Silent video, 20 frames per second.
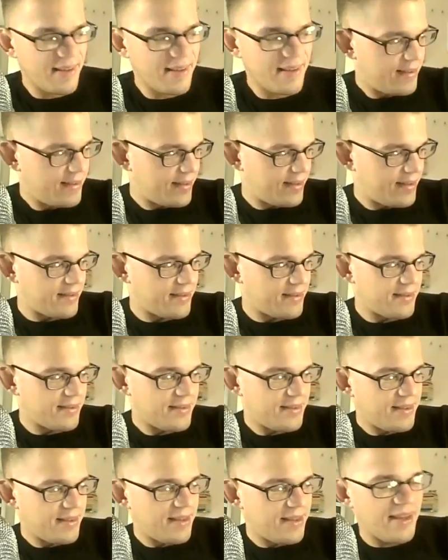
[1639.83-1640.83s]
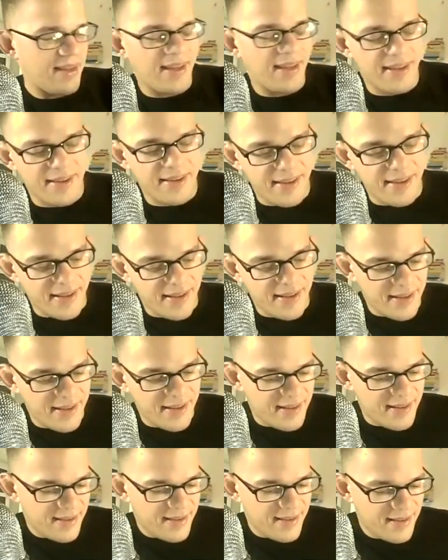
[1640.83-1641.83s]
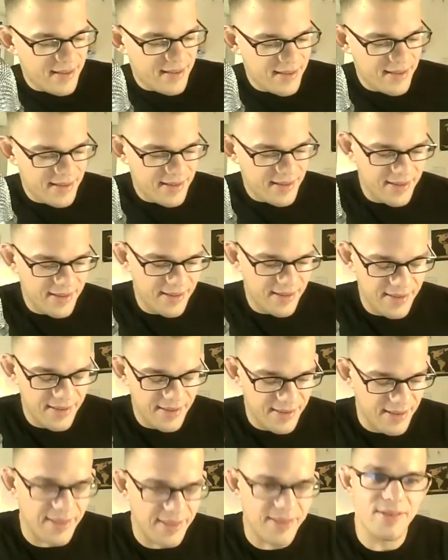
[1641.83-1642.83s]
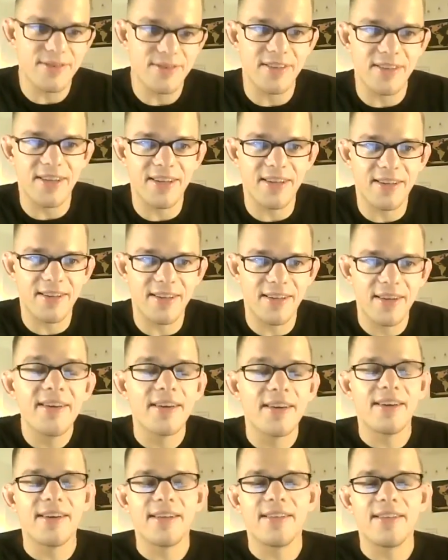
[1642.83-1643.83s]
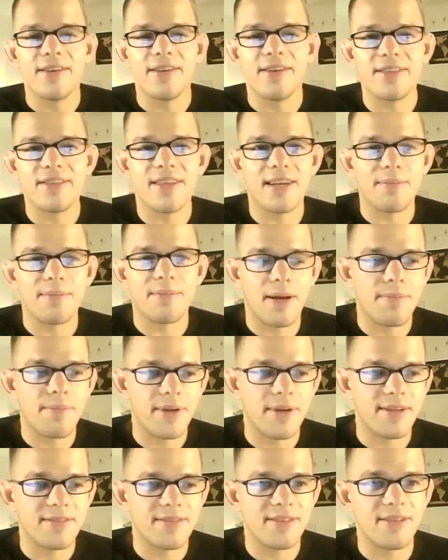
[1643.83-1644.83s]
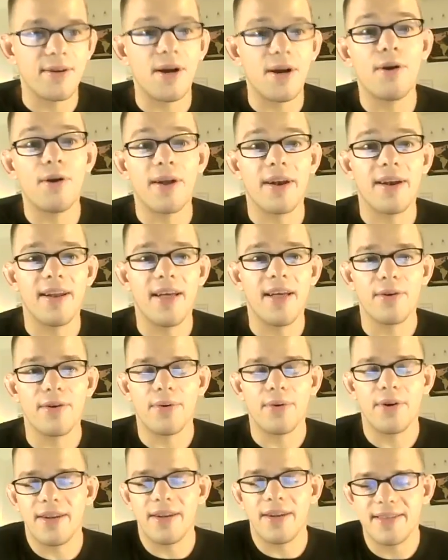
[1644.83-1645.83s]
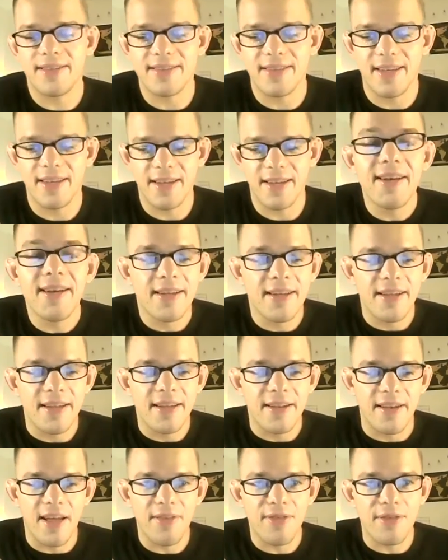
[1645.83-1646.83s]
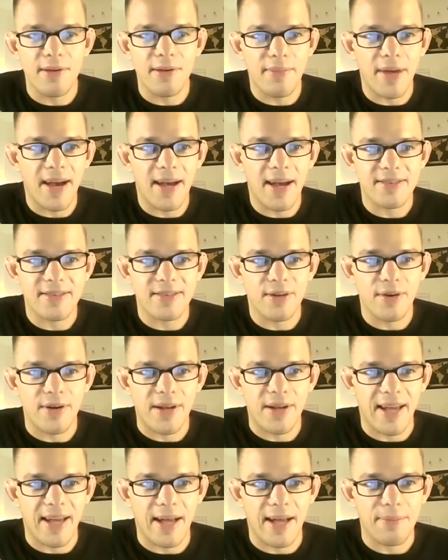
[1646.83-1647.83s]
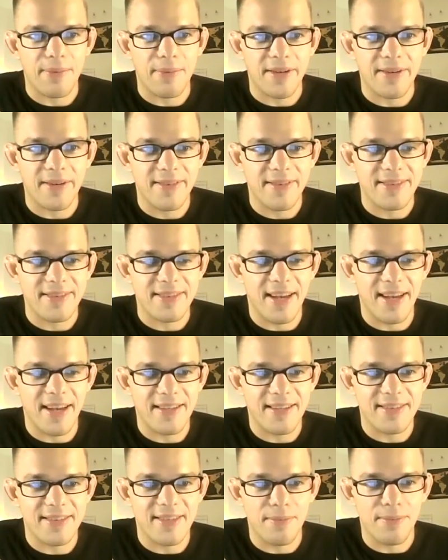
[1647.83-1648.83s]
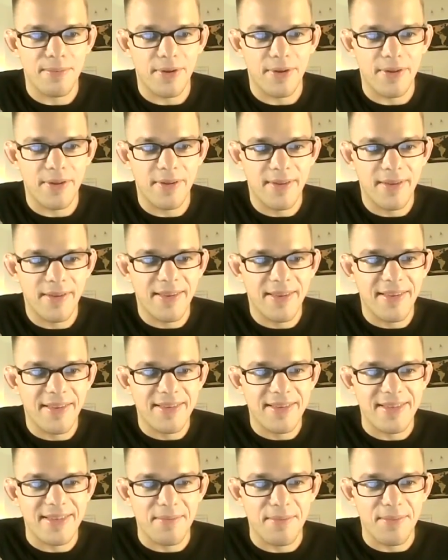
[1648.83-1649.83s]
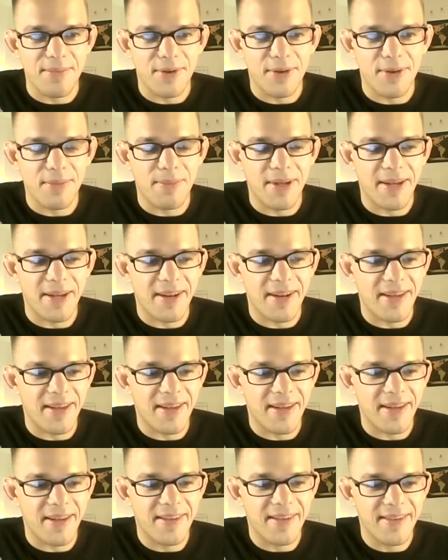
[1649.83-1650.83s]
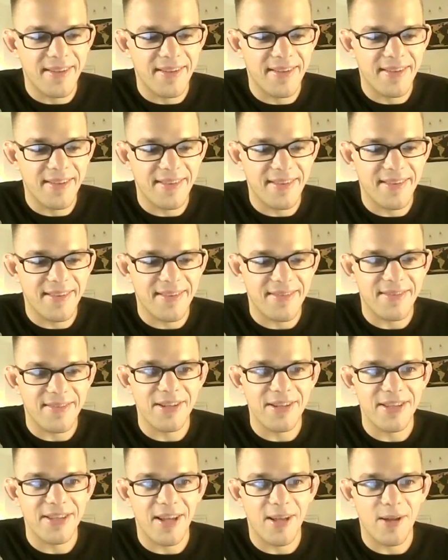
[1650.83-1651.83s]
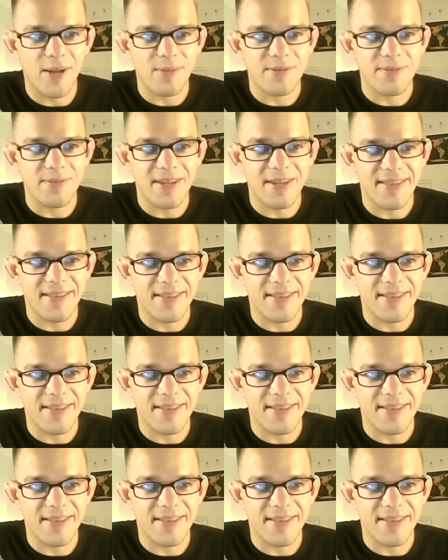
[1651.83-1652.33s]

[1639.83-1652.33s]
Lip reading: Yeah. And those are like my big two. Oh, and another one is nothing bad is going to happen. It's kind of simple, but really helps me.